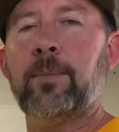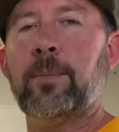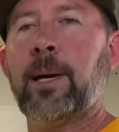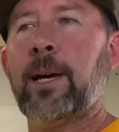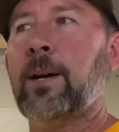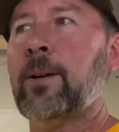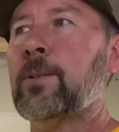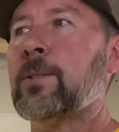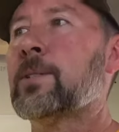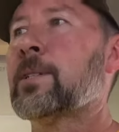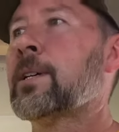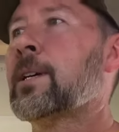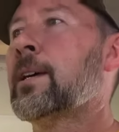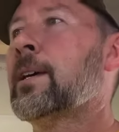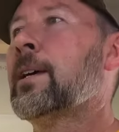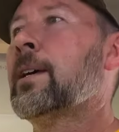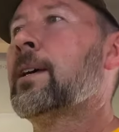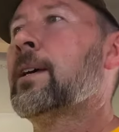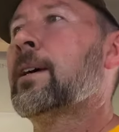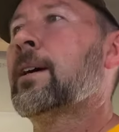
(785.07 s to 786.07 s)
pounds.
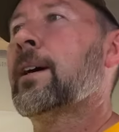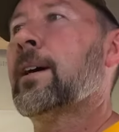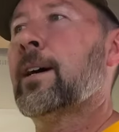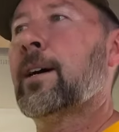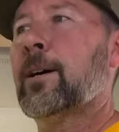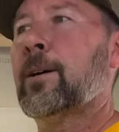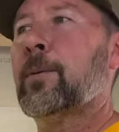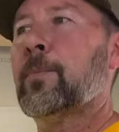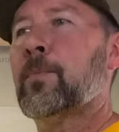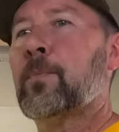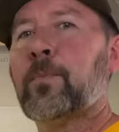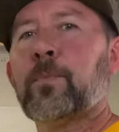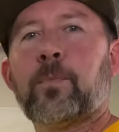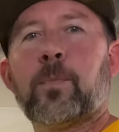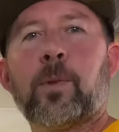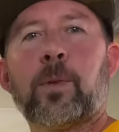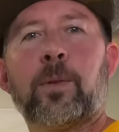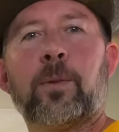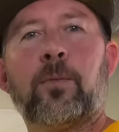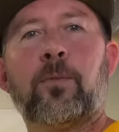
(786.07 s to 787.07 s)

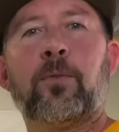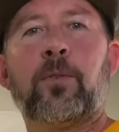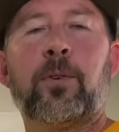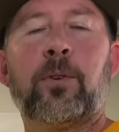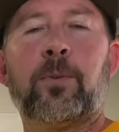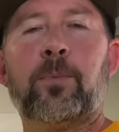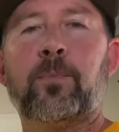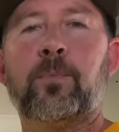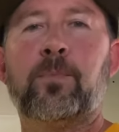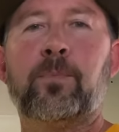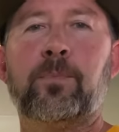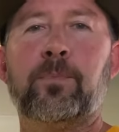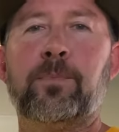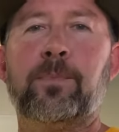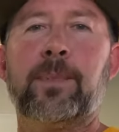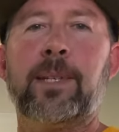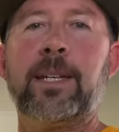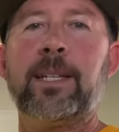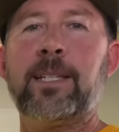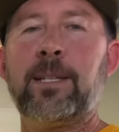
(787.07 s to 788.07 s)
For
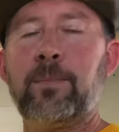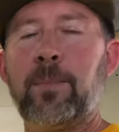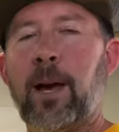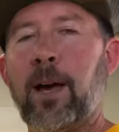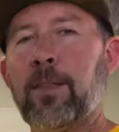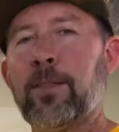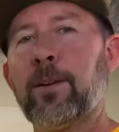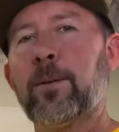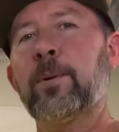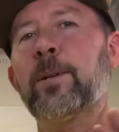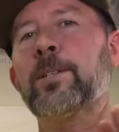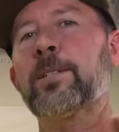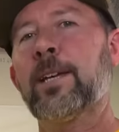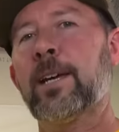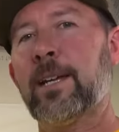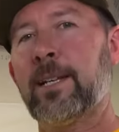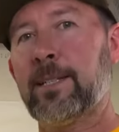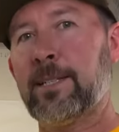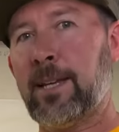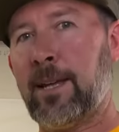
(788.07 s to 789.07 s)
easy math, I'm going to
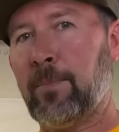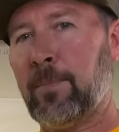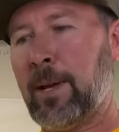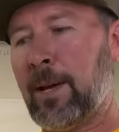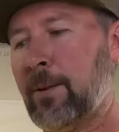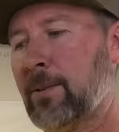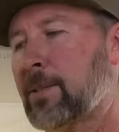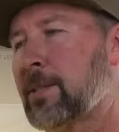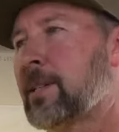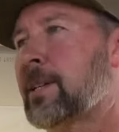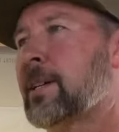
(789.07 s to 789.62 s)
say 10 pounds.